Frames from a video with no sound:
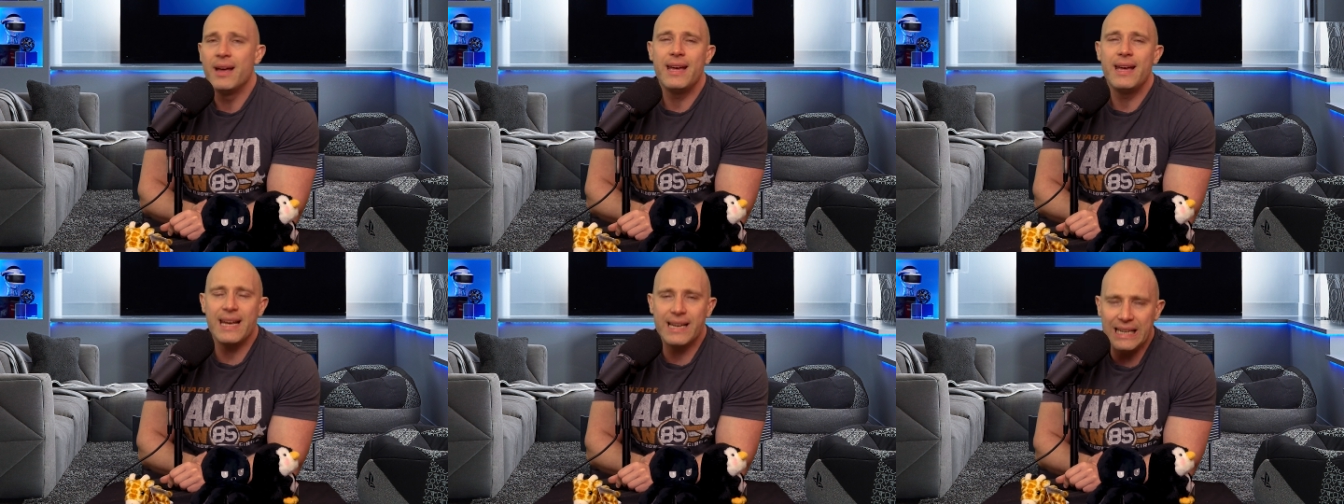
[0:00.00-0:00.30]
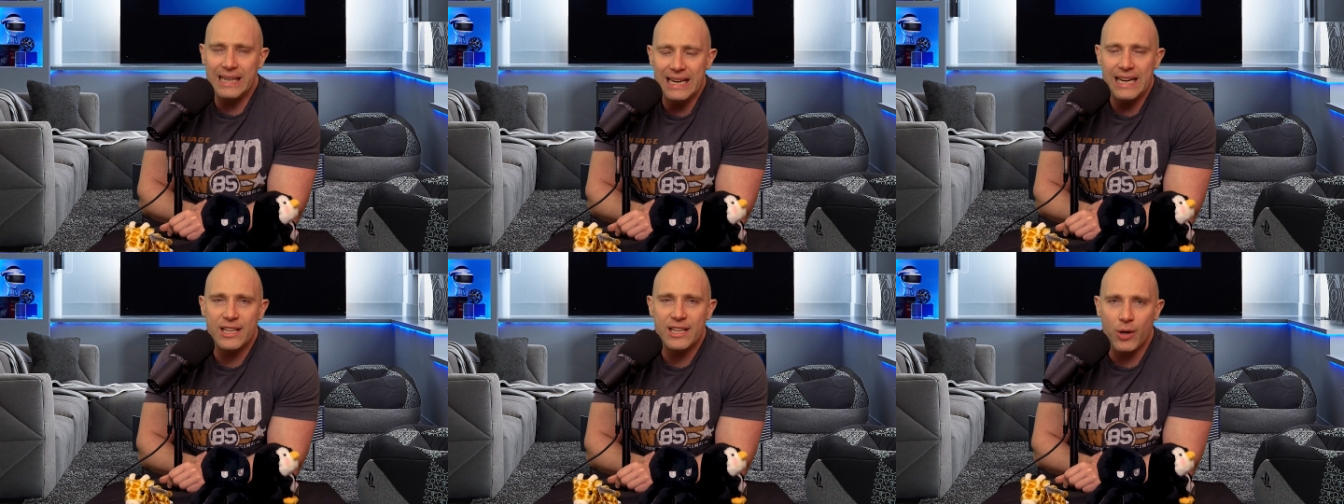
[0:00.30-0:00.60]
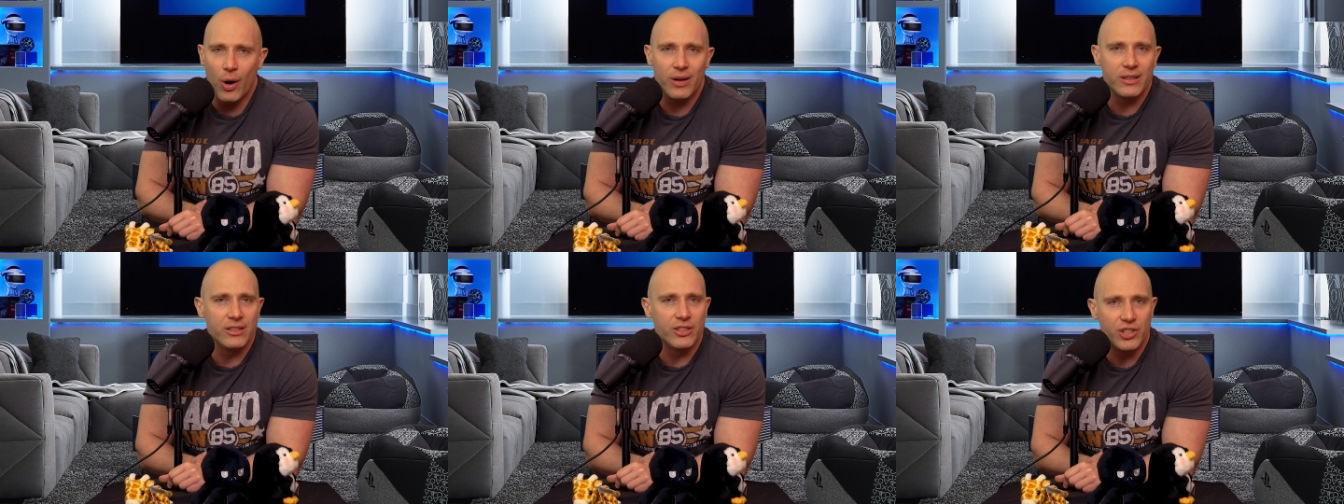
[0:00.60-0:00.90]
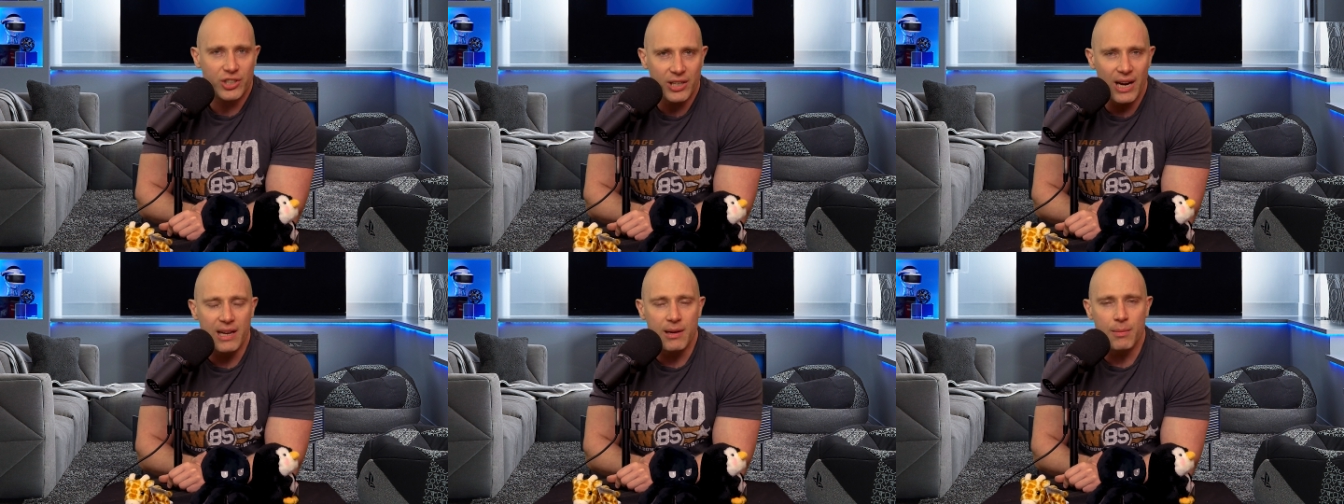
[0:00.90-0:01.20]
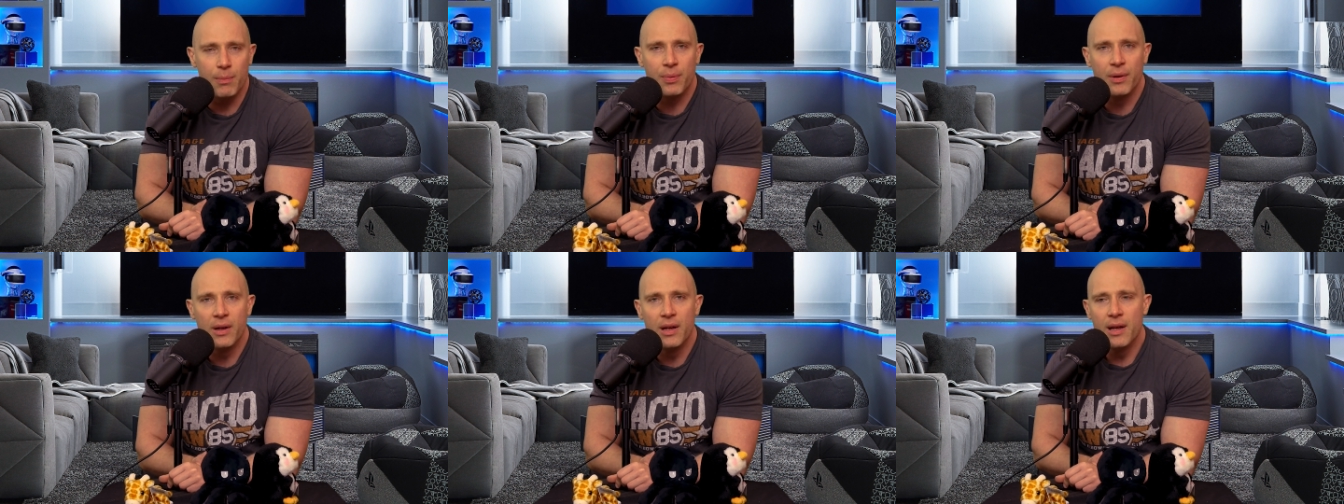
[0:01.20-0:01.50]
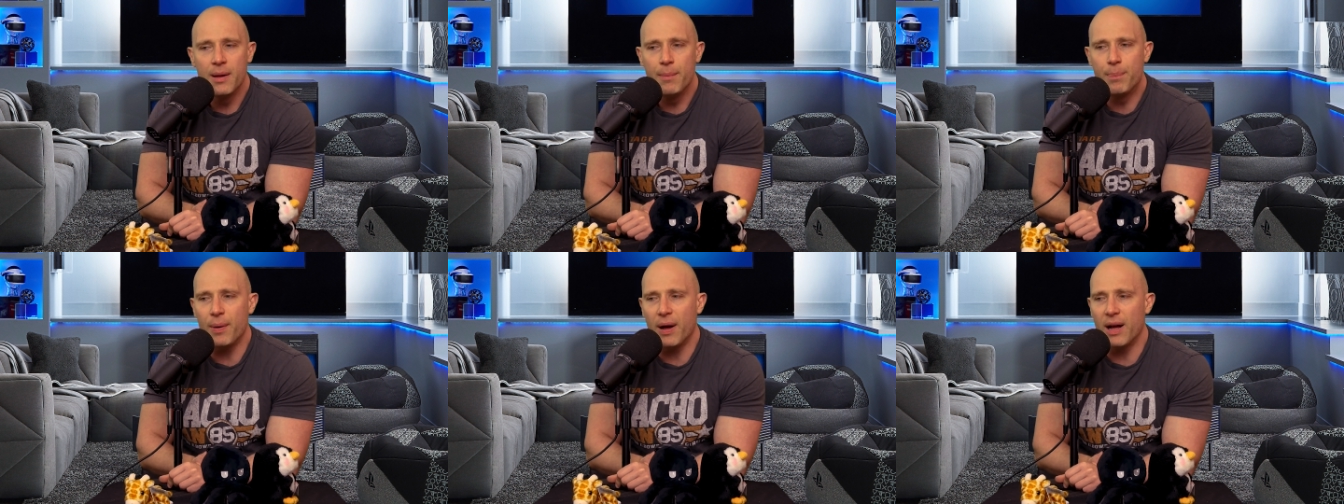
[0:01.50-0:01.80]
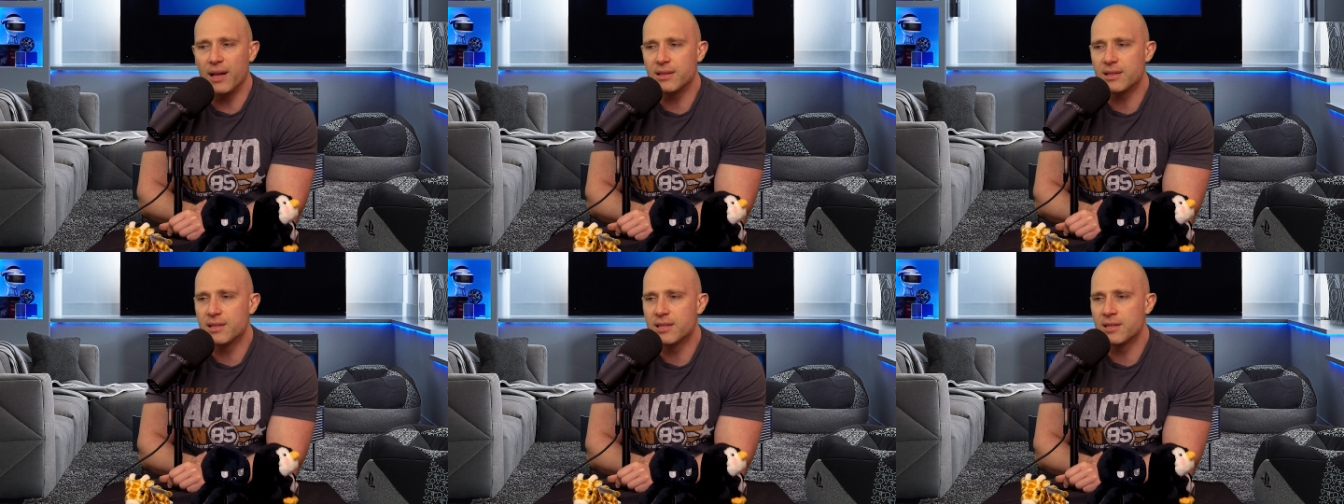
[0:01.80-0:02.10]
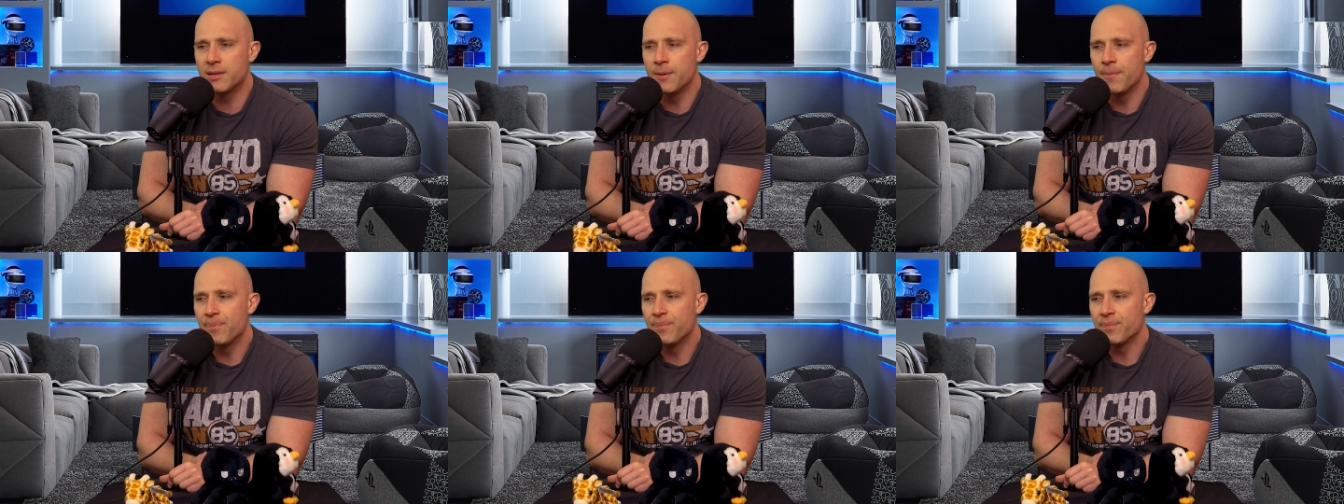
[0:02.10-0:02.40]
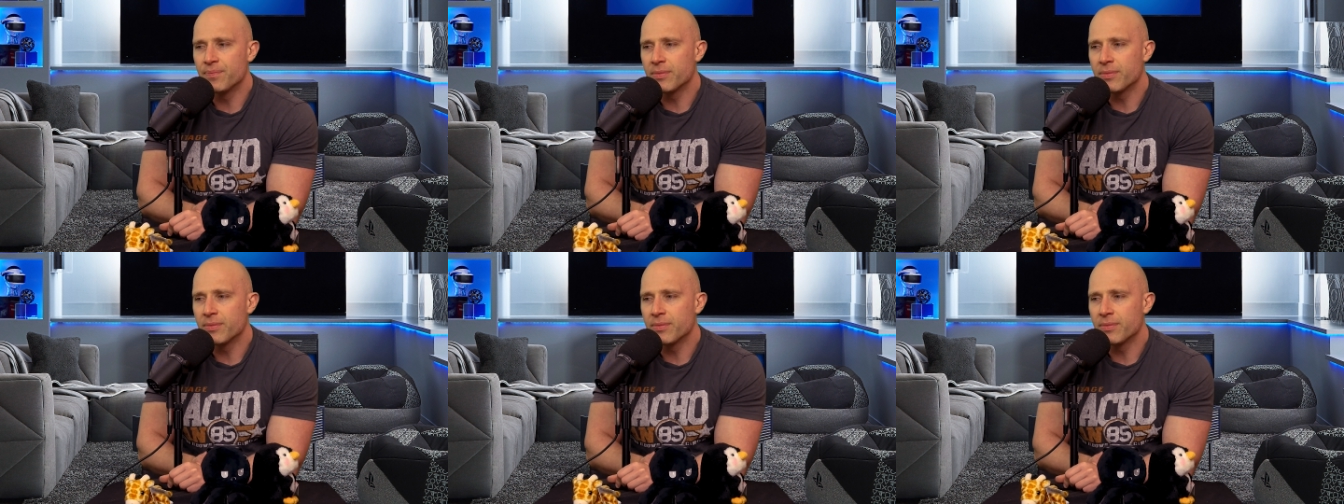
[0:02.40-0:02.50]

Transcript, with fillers: he clearly got in shape. But